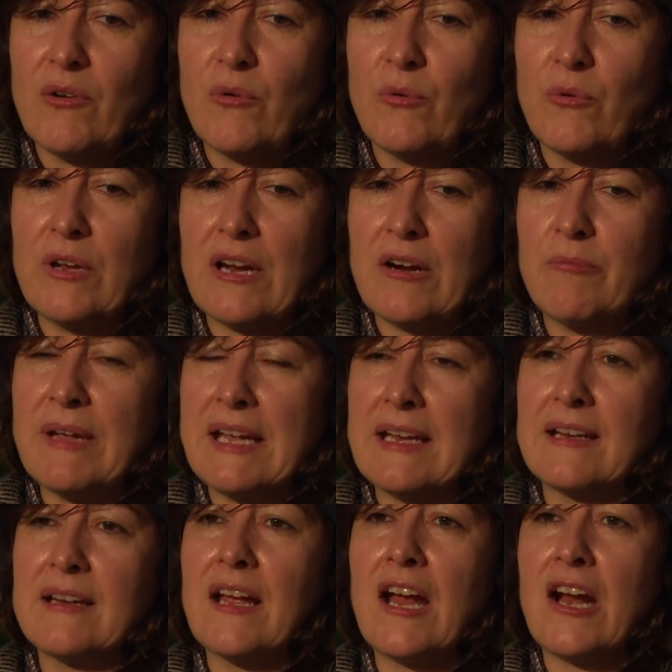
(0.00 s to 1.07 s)
we are being
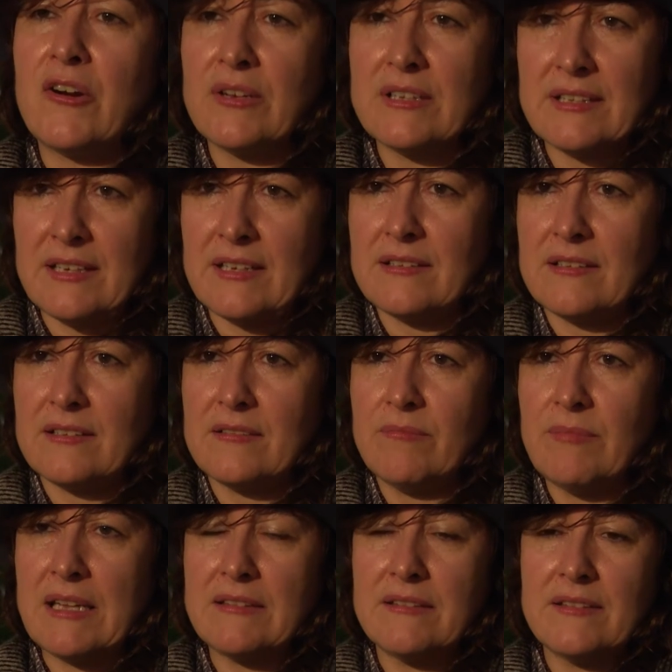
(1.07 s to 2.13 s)
inherited.
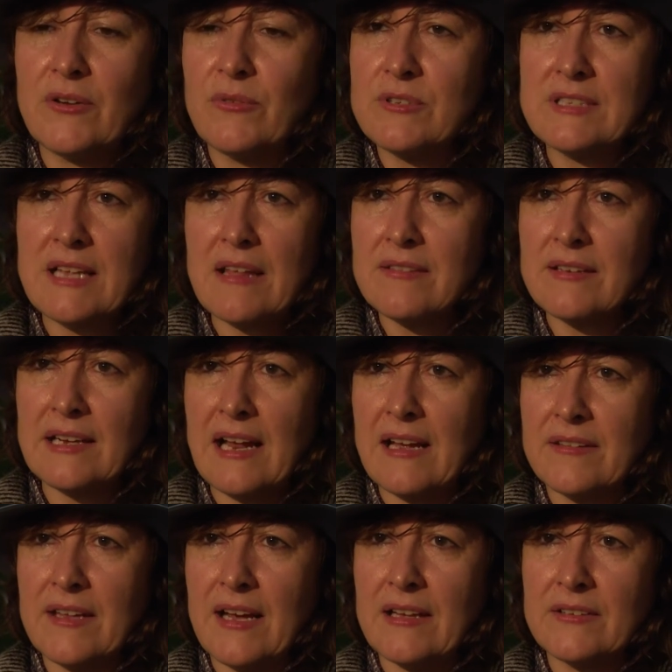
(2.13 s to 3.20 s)
But there was nothing
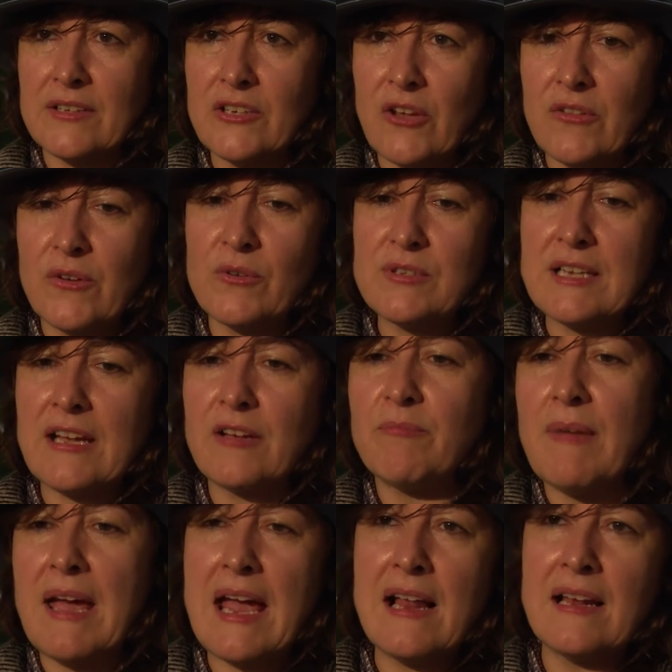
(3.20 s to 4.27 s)
like that. You know, there was like
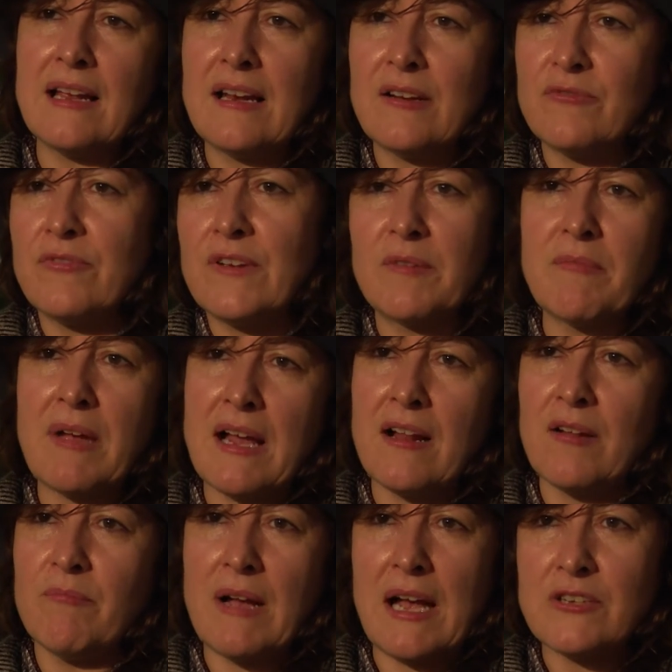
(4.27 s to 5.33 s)
male and
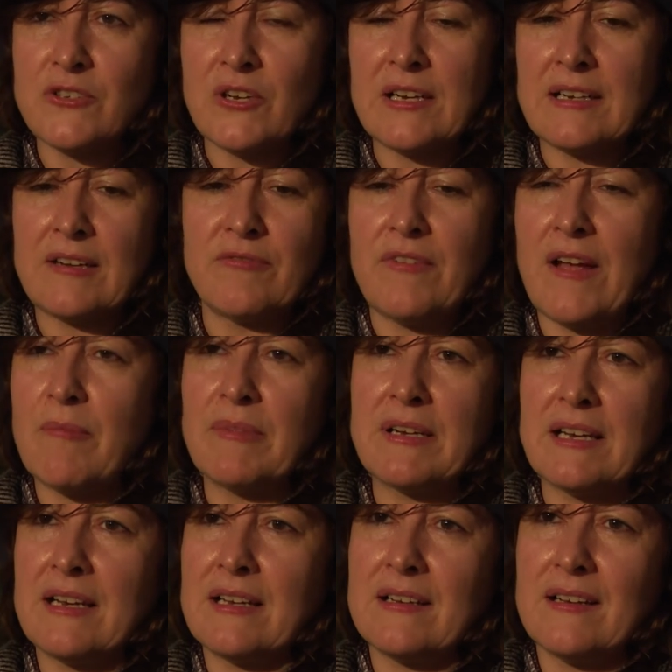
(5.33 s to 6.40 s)
female, masculine and
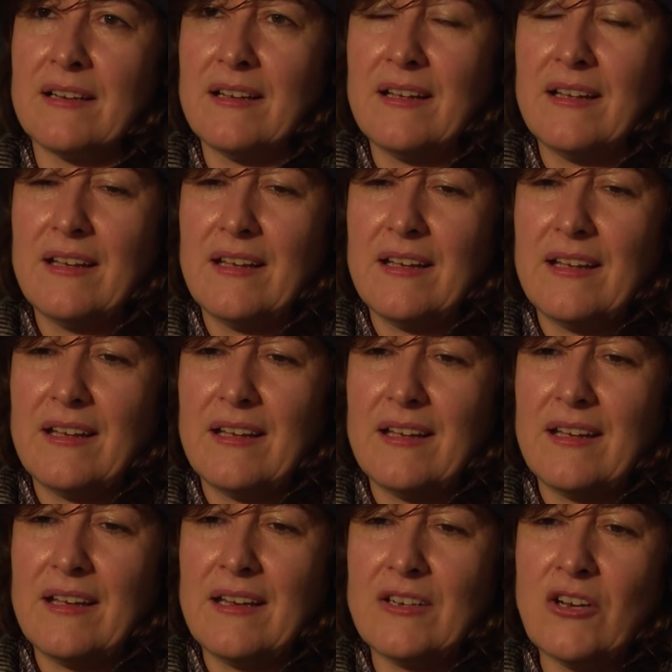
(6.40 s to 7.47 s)
feminine
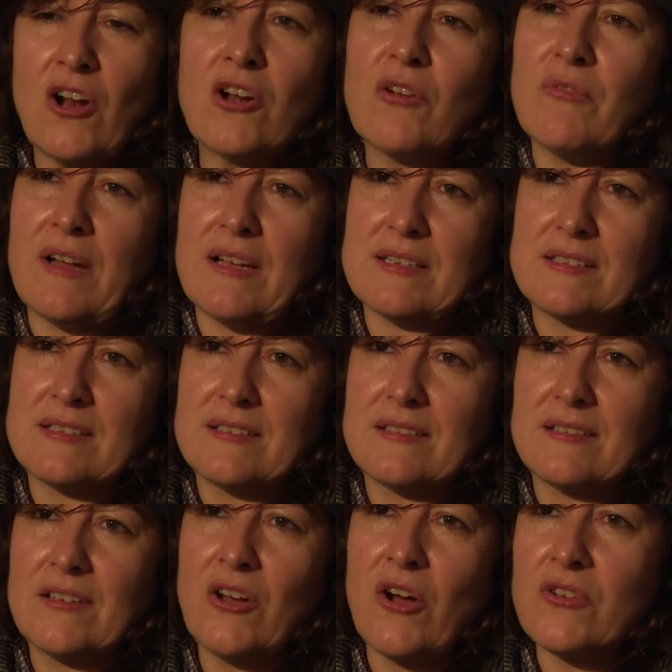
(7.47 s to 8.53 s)
in all of us mm
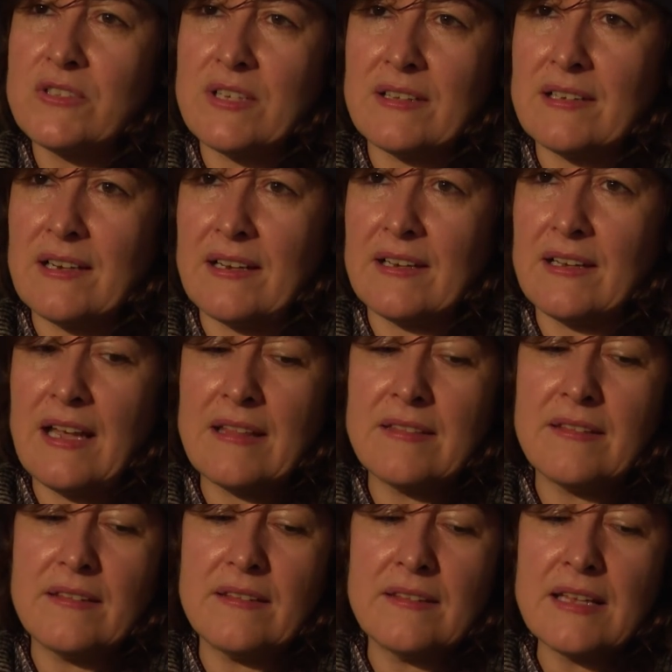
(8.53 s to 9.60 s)
-hmm. constantly.
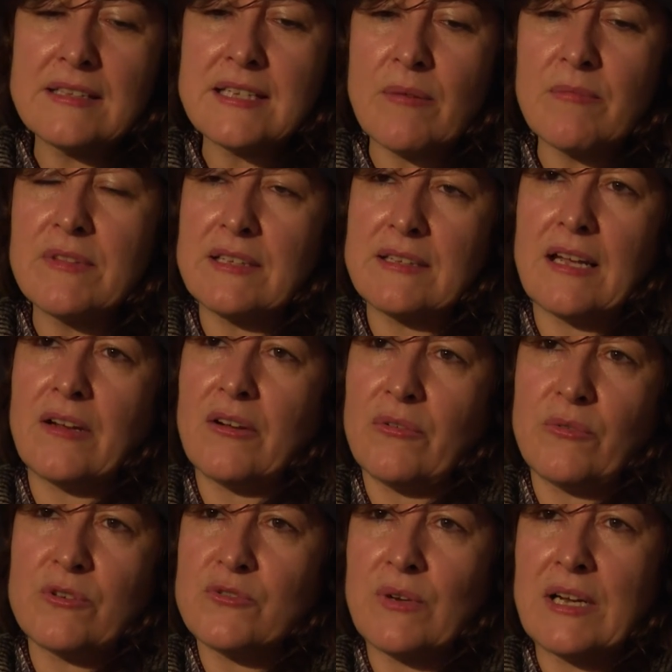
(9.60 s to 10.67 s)
And that's something that I
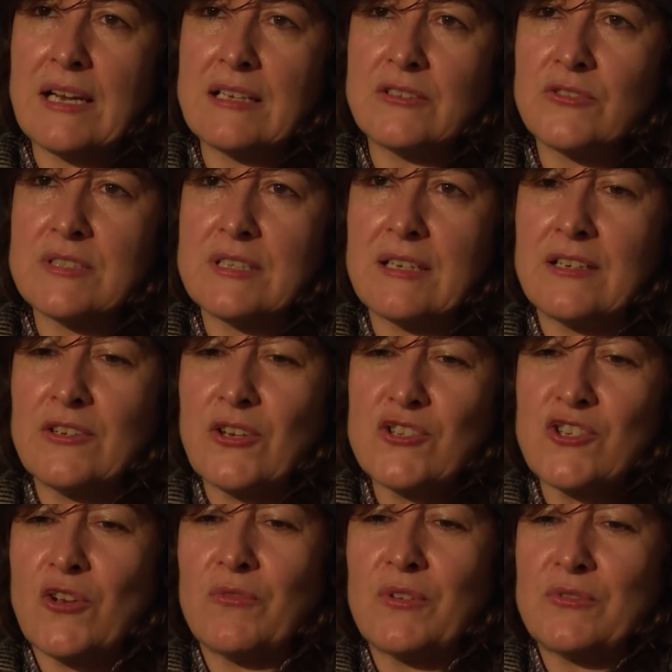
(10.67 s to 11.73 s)
was really interested you know,
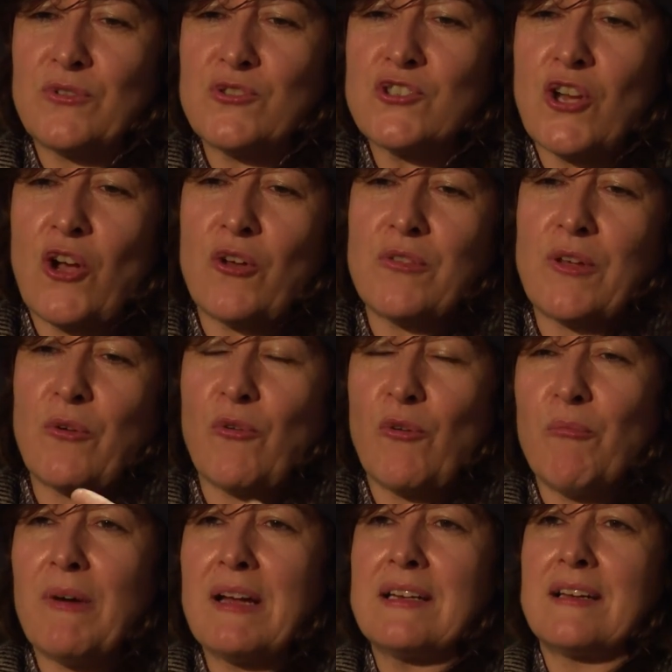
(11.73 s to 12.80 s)
sort of to show the
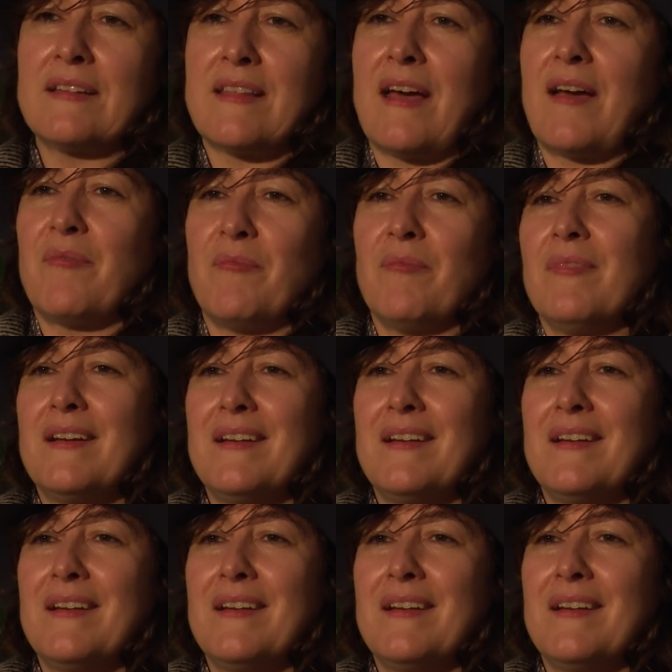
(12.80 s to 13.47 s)
woman in them,